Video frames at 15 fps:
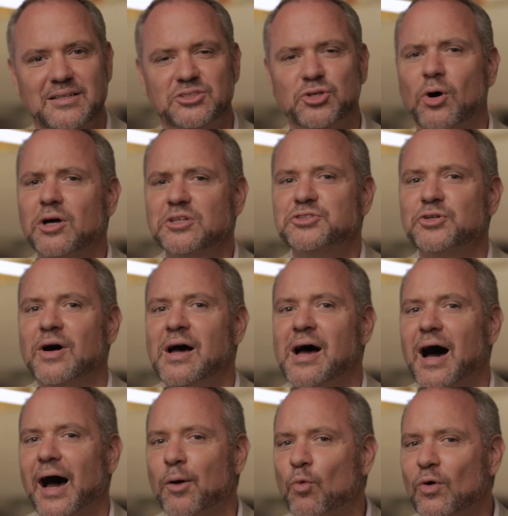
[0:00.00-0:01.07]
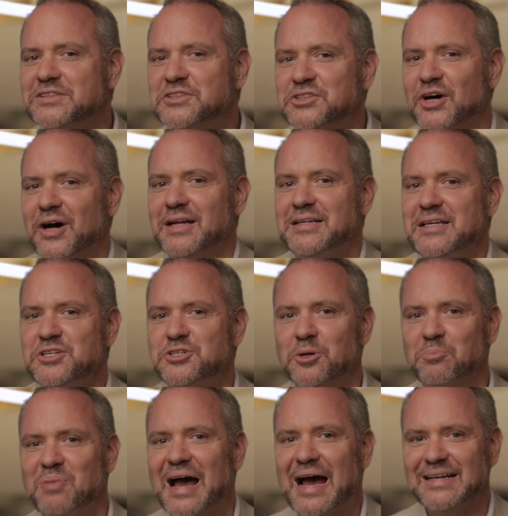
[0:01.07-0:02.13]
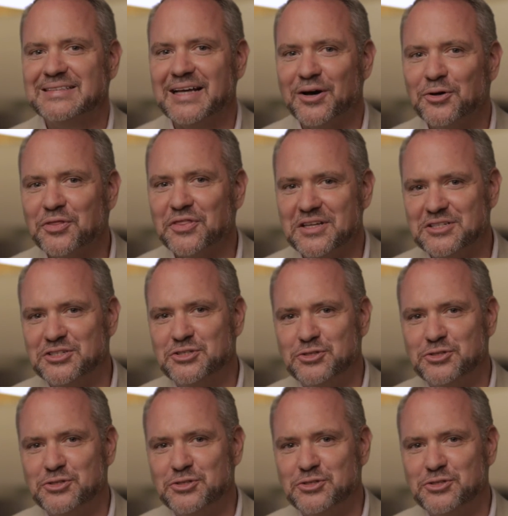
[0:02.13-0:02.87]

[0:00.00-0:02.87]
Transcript: So also, I once saw a teacher pass out these